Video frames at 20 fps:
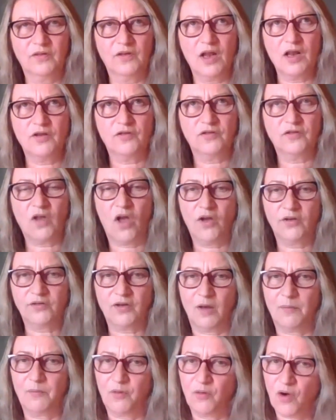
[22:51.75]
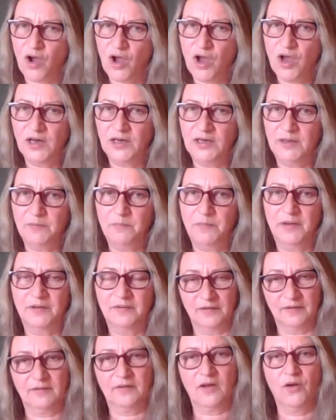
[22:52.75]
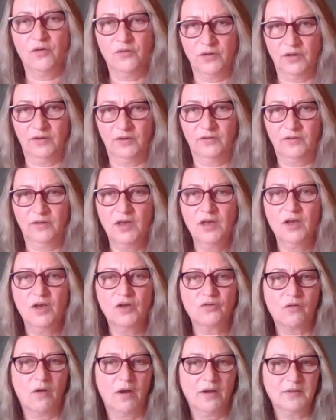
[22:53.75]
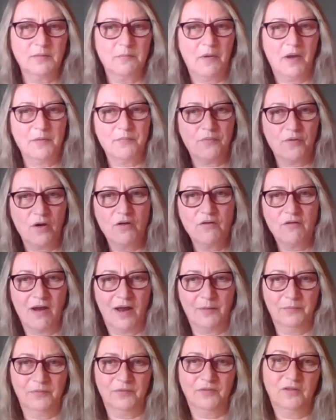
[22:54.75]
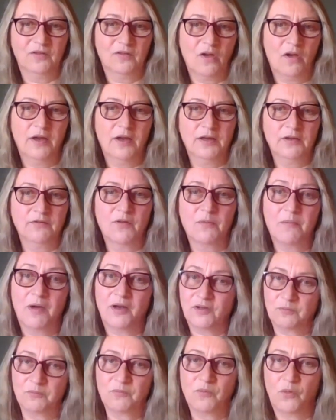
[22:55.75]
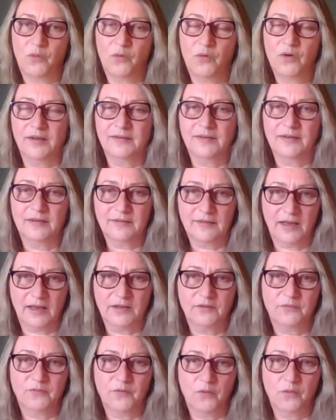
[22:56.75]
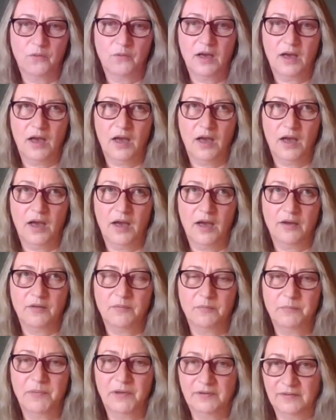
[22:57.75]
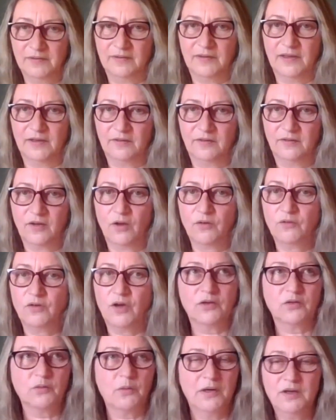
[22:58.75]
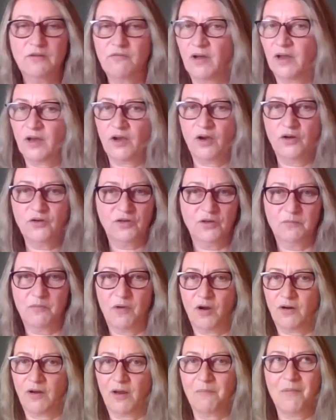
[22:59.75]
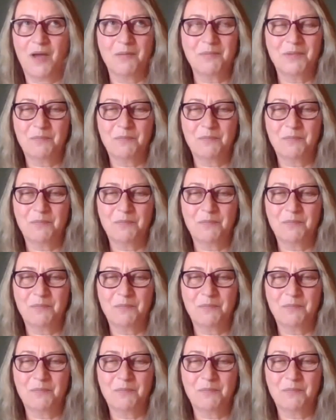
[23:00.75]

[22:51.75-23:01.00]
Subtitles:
startup or early business owners trying to buy programs designed for much more successful businesses. So a 20 grand coaching program might be